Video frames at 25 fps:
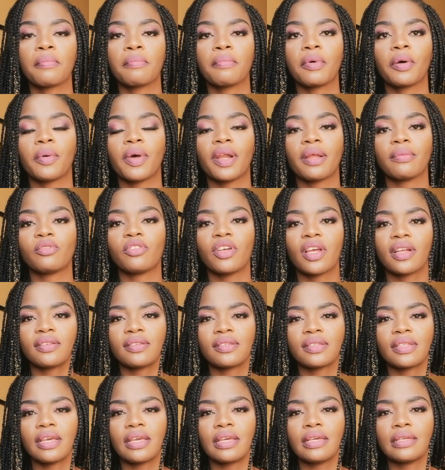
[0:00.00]
But what I'm trying
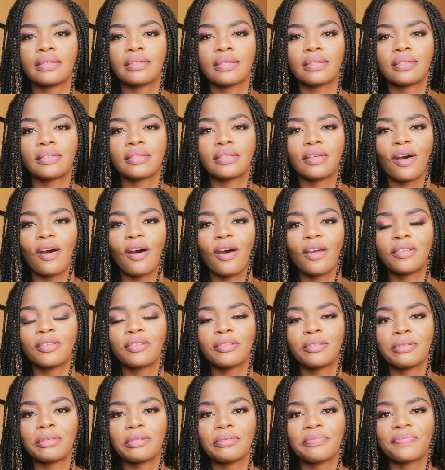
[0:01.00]
to say is, it's hard
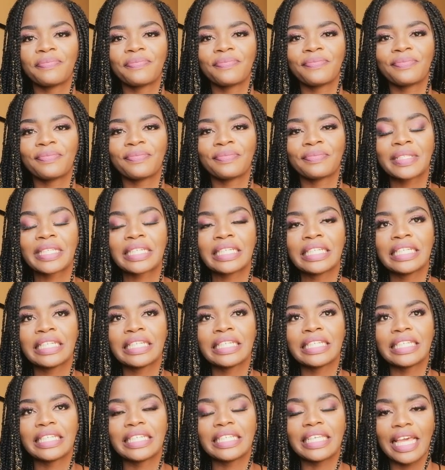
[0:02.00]
to
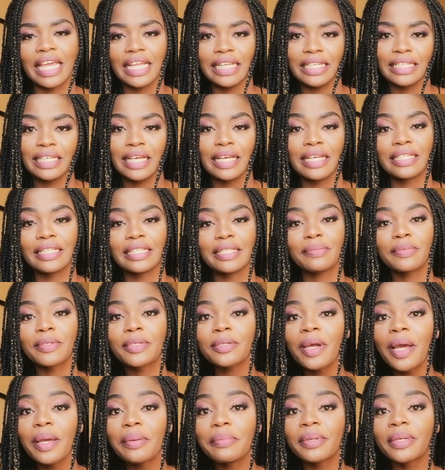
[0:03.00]
get
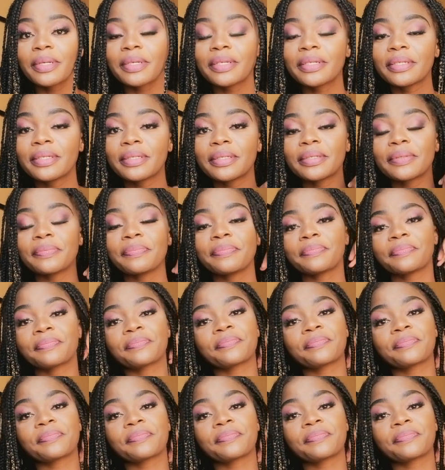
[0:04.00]
subscribers.